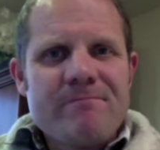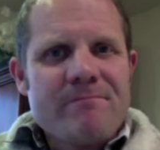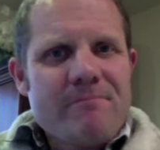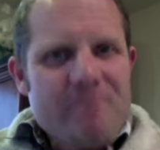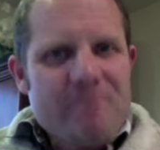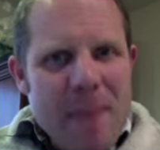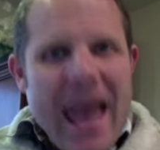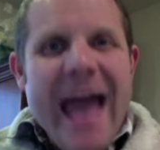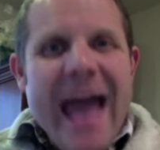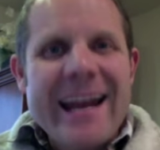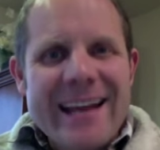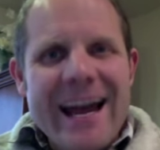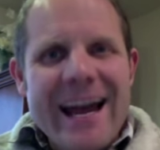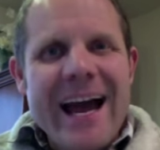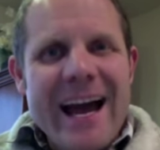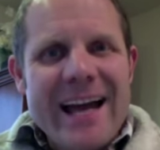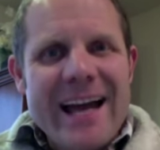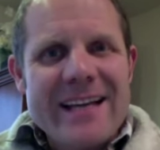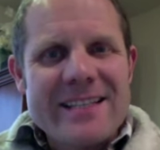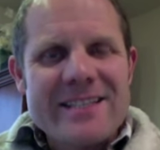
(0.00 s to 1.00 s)
bad
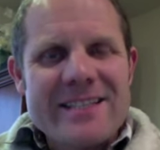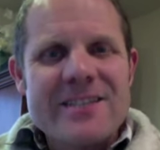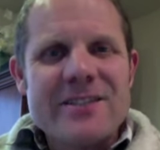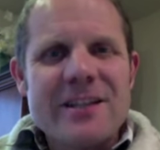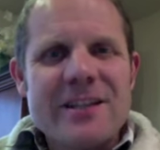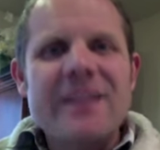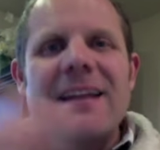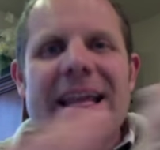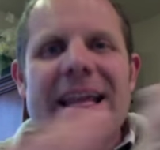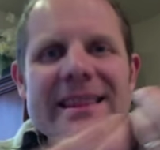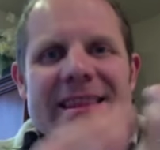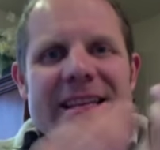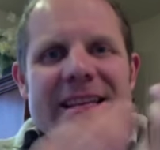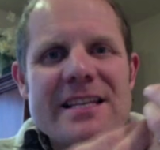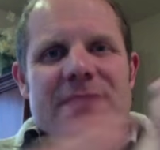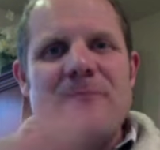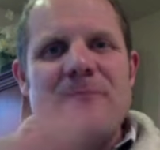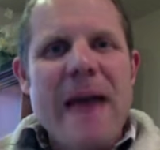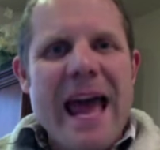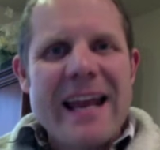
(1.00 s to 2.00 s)
guys to let these
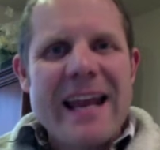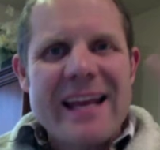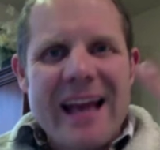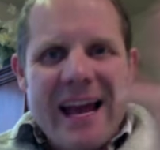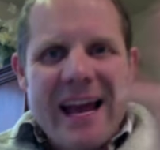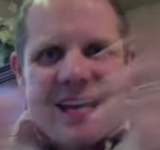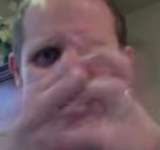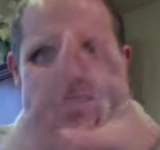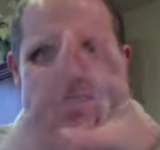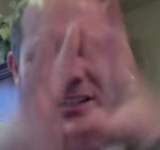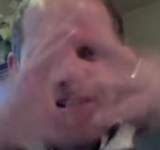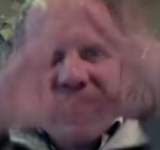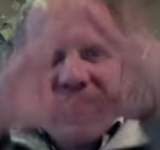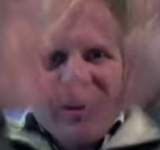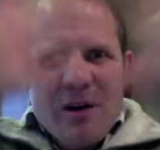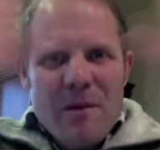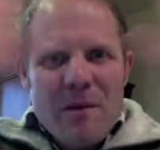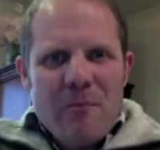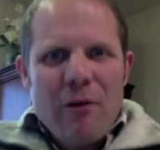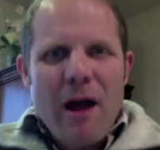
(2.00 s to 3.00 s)
bad guys
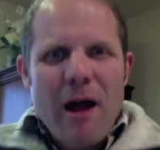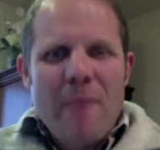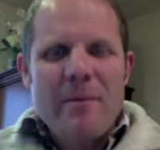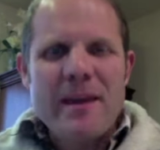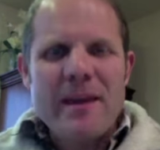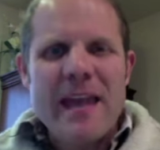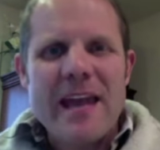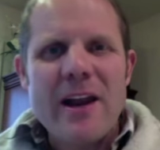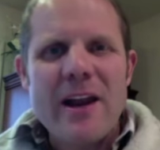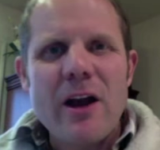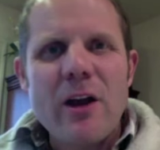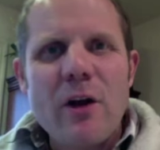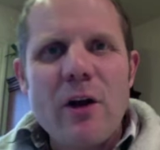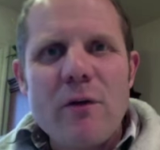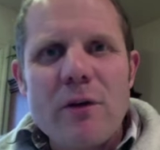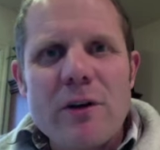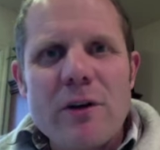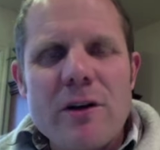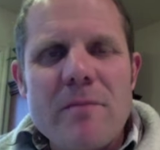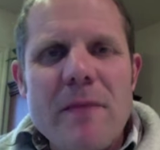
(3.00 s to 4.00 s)
propagate all over
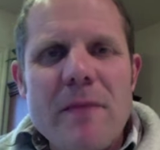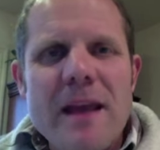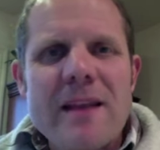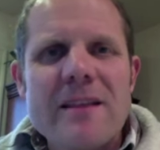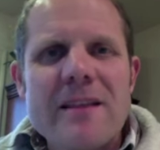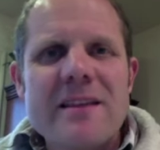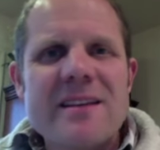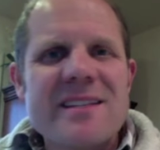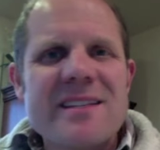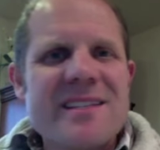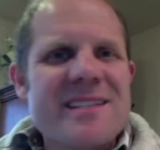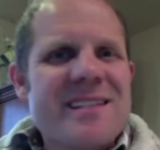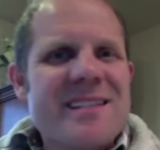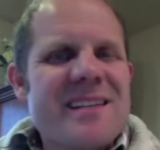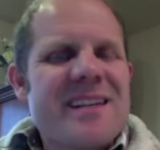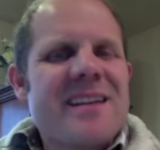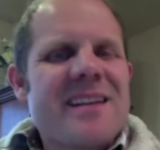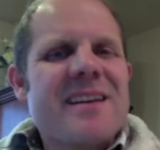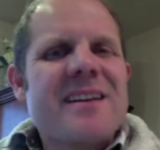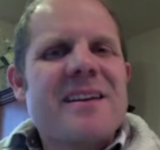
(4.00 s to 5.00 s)
to make this
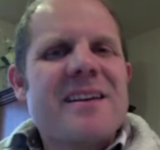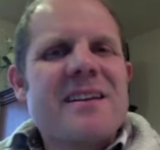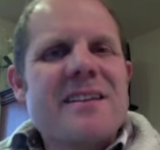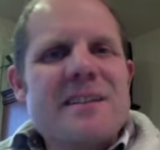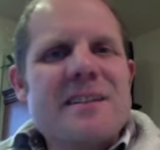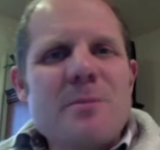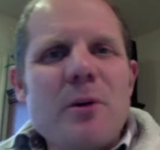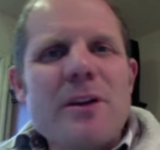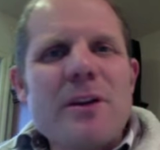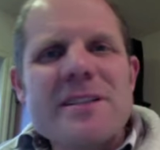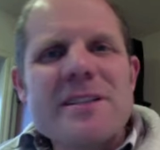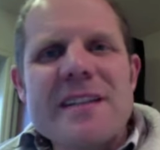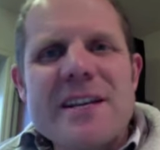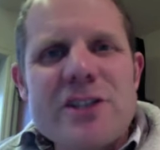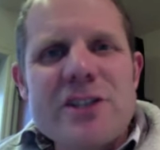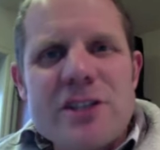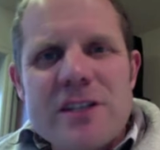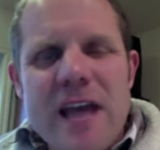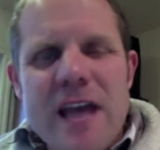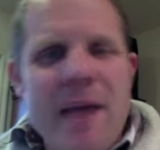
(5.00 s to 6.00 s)
these
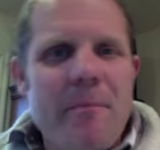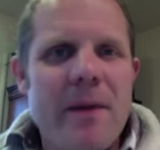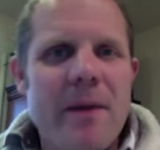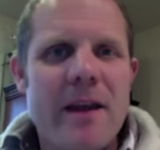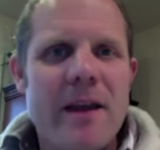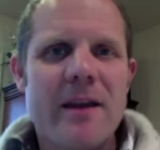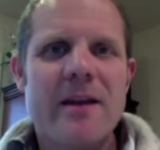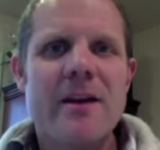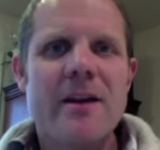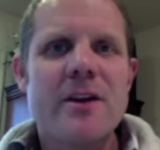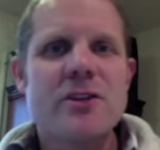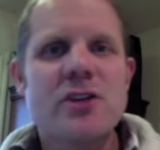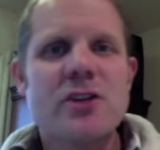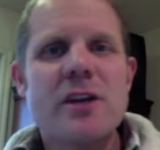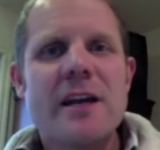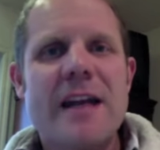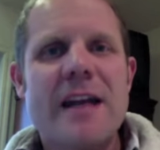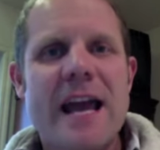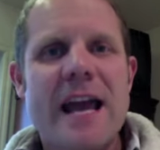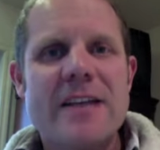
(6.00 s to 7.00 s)
molestations epic. So you got
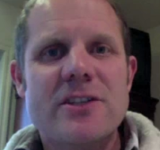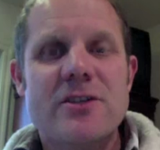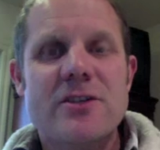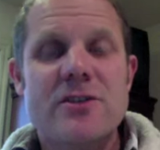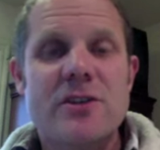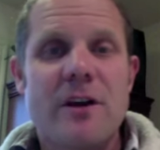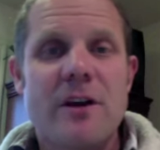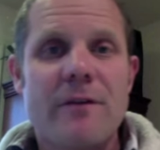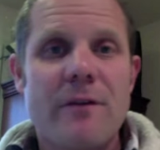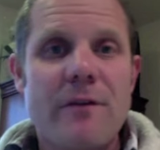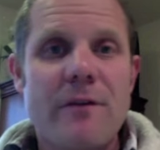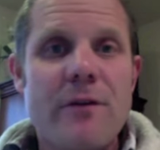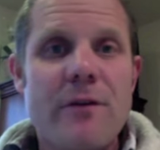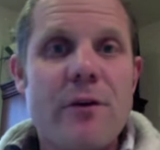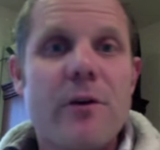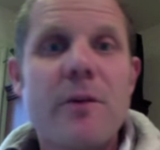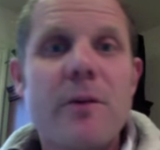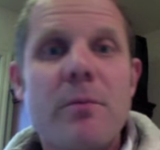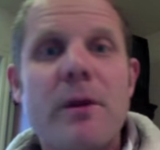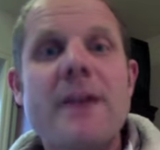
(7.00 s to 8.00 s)
to ask yourself if you're in
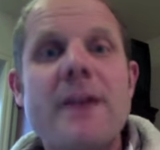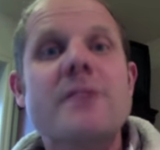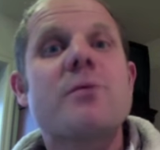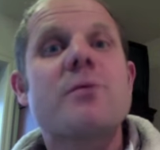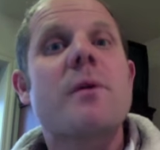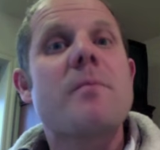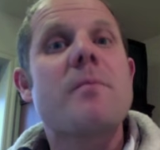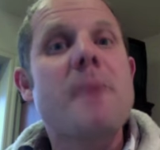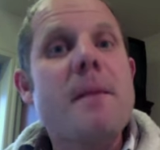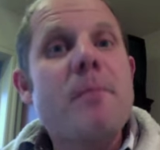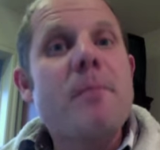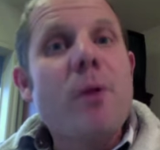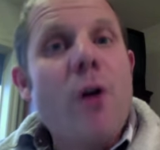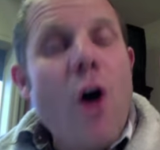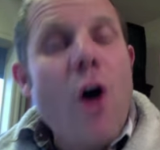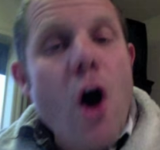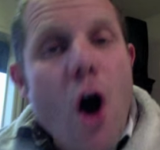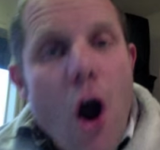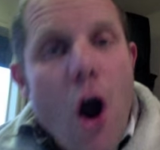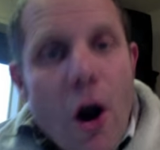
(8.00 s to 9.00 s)
a place where people
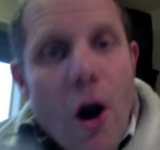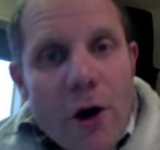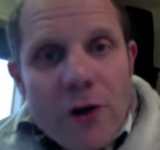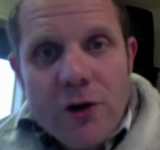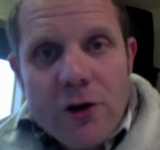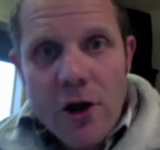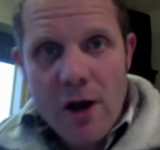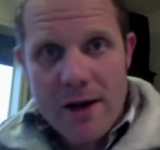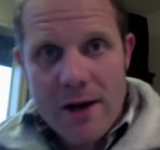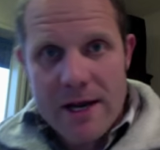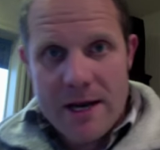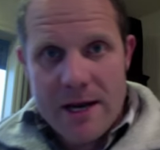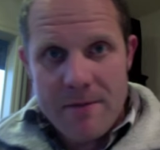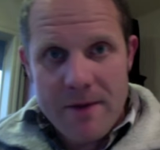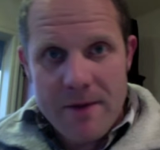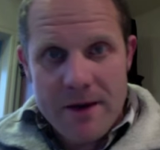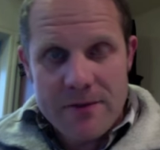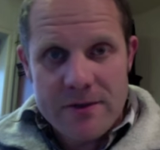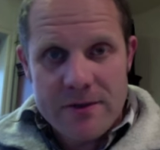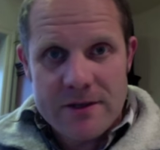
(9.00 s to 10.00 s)
aren't talking
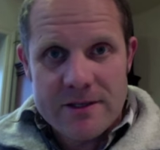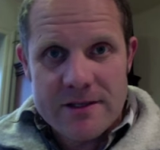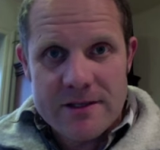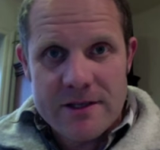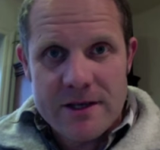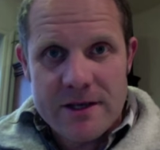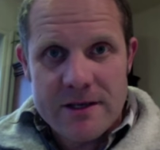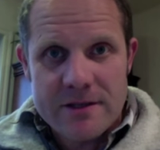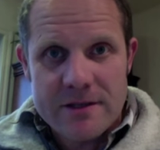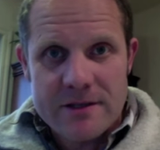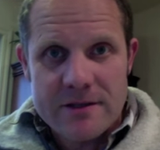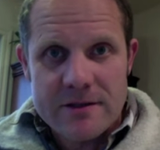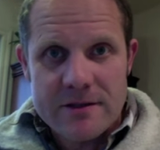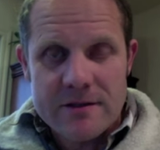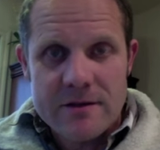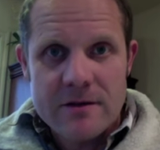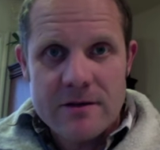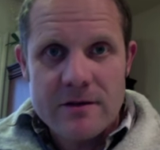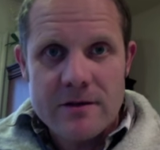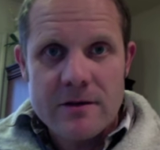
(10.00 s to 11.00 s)
about these things.
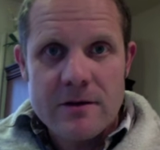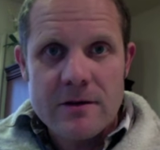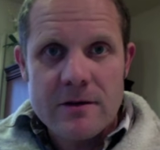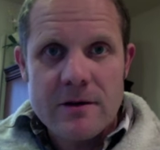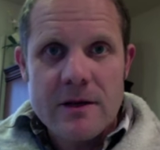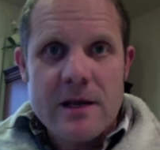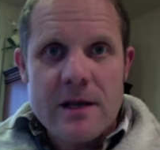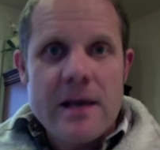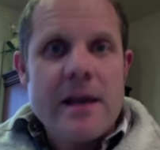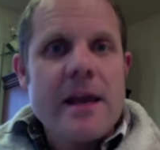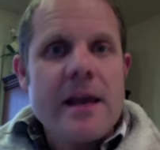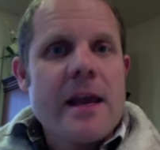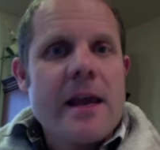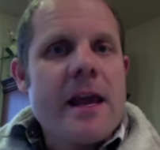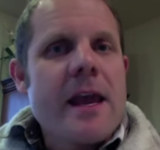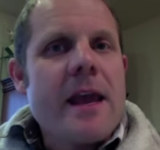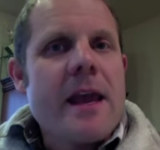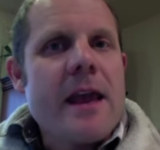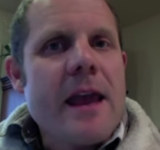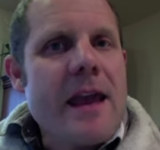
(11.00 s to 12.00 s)

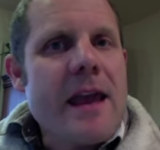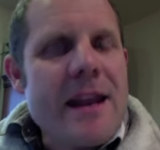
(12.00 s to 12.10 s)
It